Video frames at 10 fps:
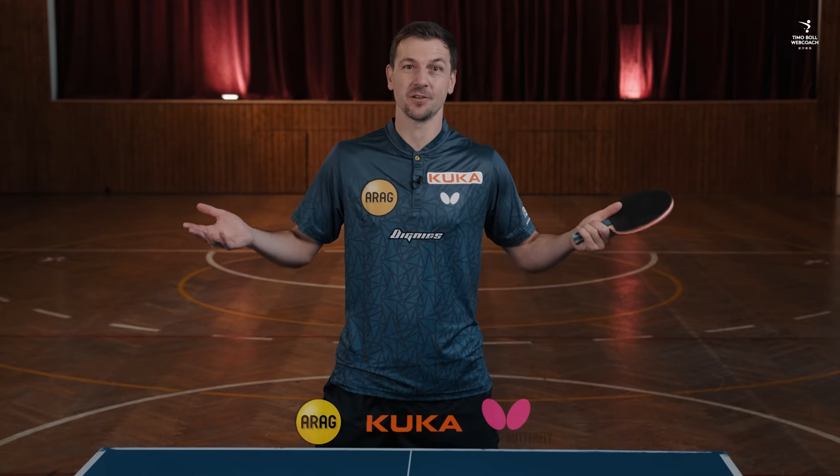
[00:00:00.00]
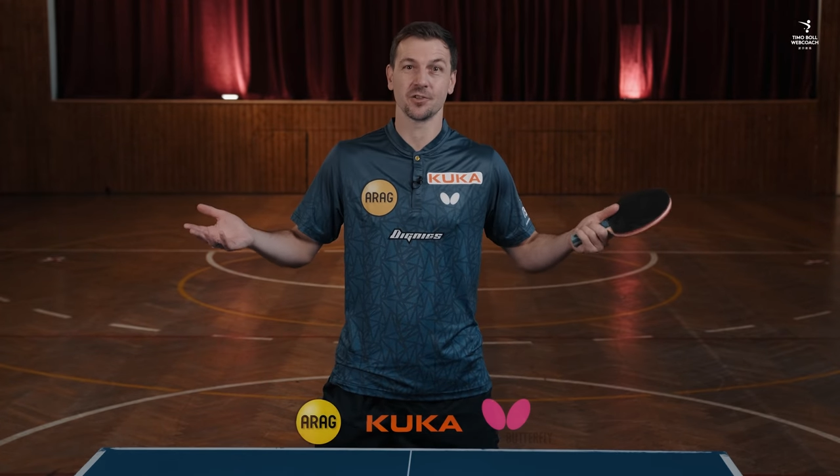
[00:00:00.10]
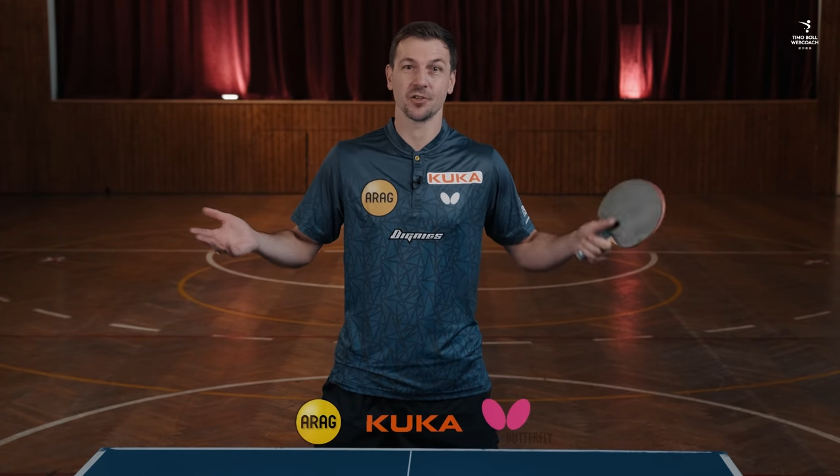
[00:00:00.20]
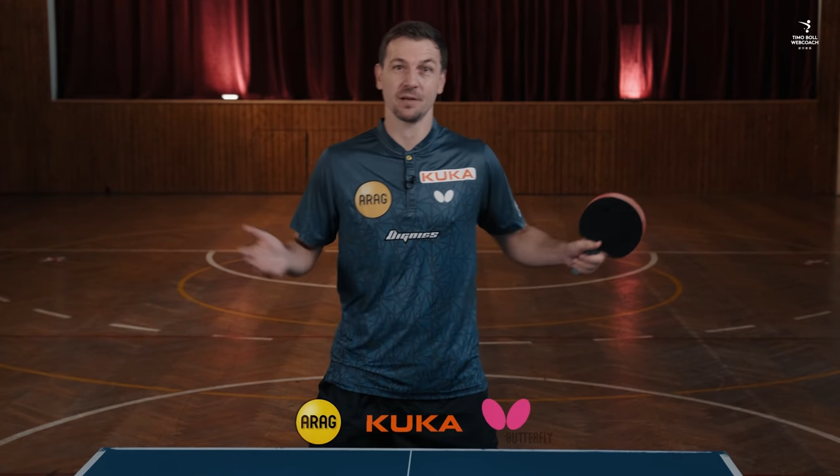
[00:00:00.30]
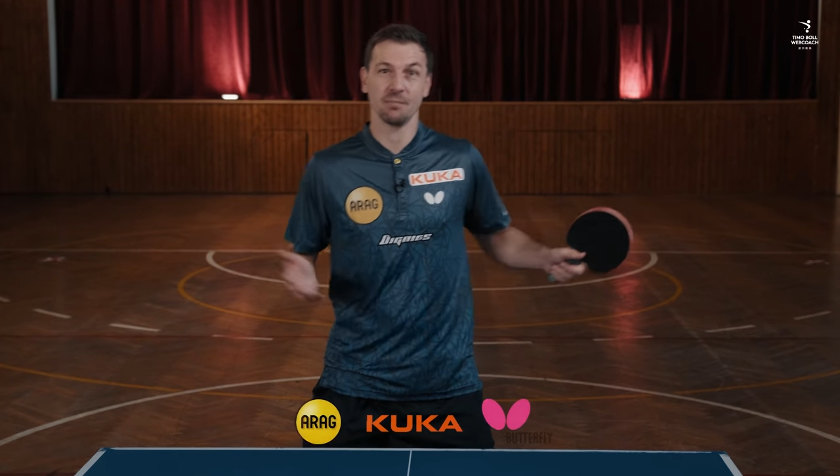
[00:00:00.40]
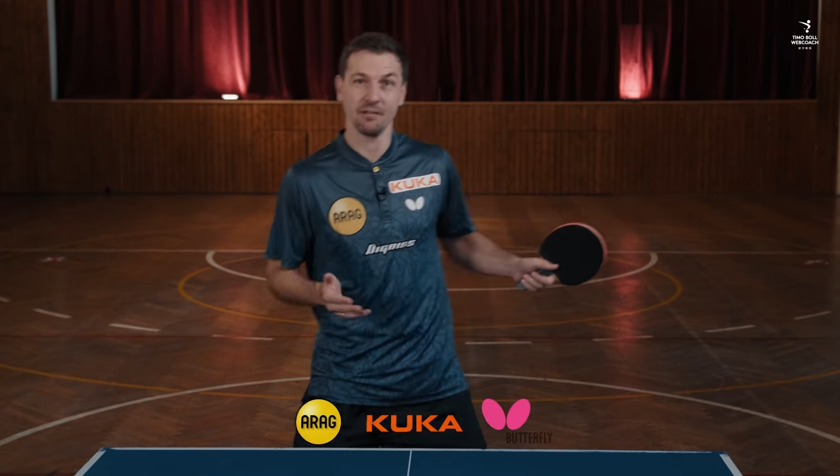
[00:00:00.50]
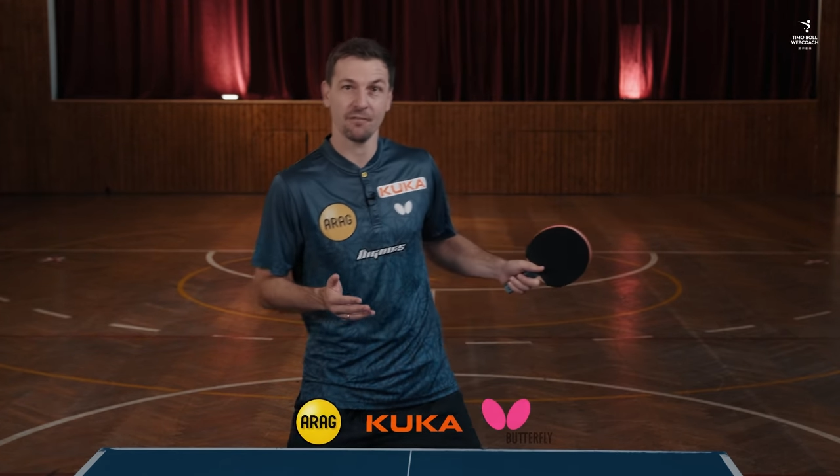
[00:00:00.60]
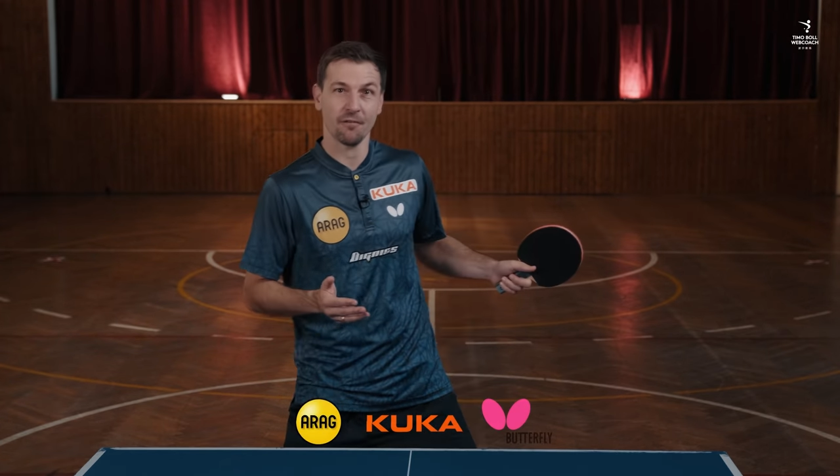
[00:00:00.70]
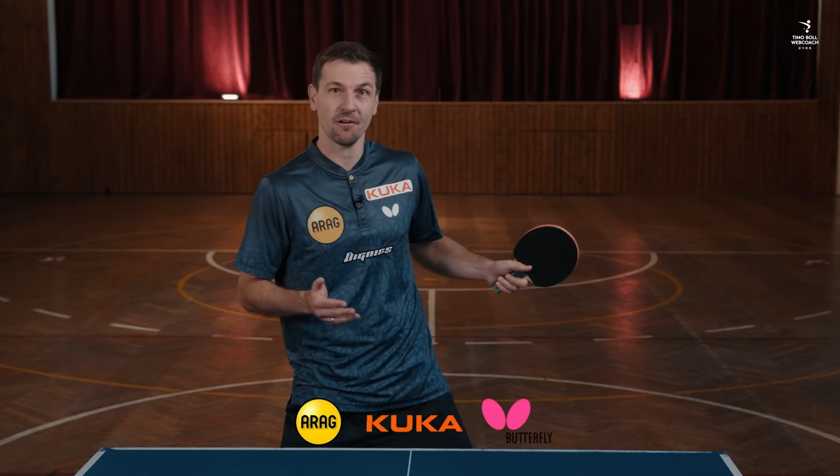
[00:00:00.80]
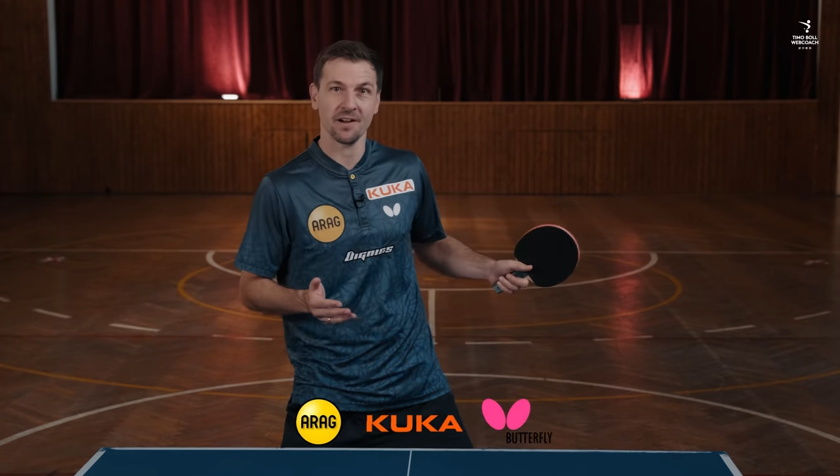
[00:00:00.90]
should I play
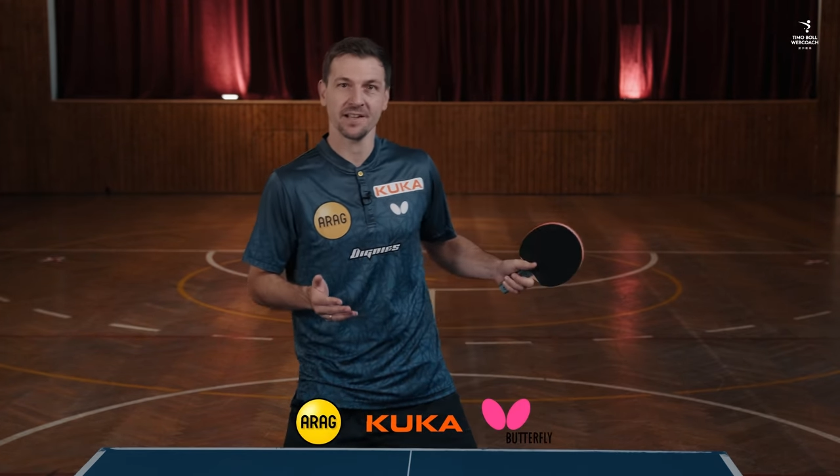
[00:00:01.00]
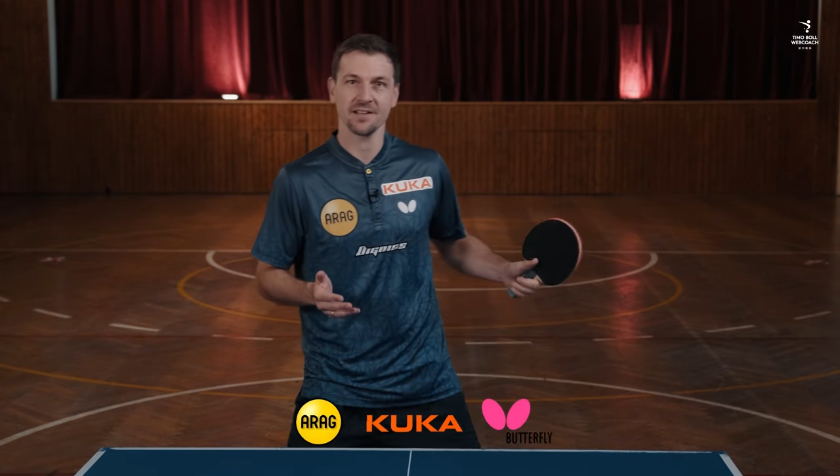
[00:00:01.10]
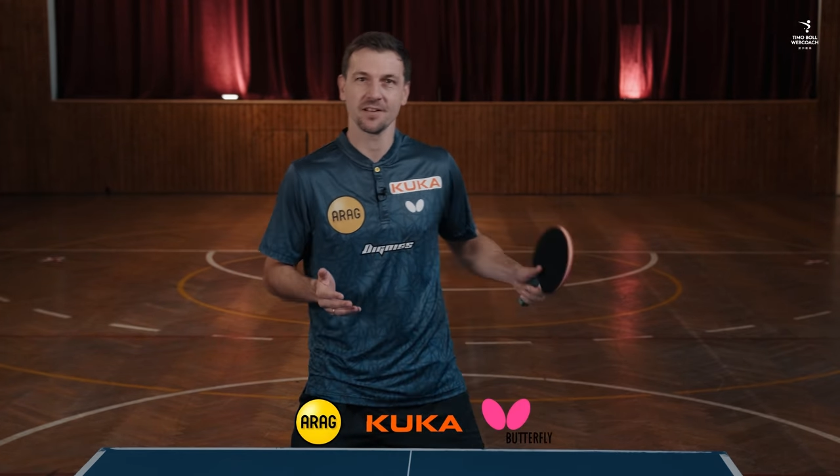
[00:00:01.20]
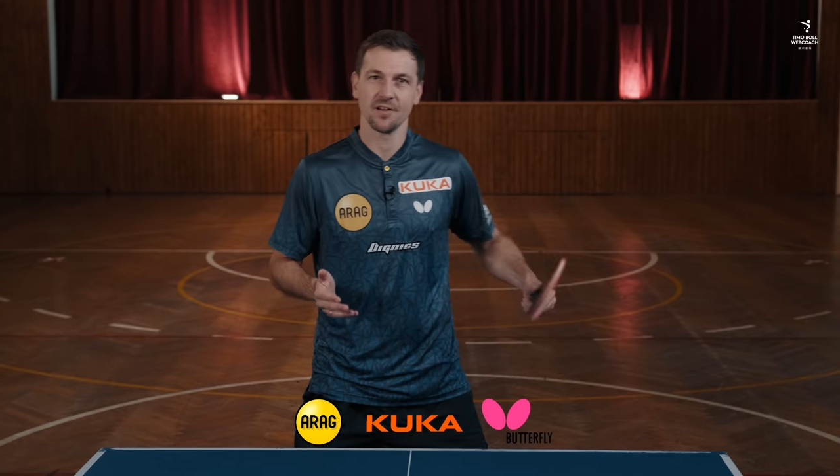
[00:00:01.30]
forehand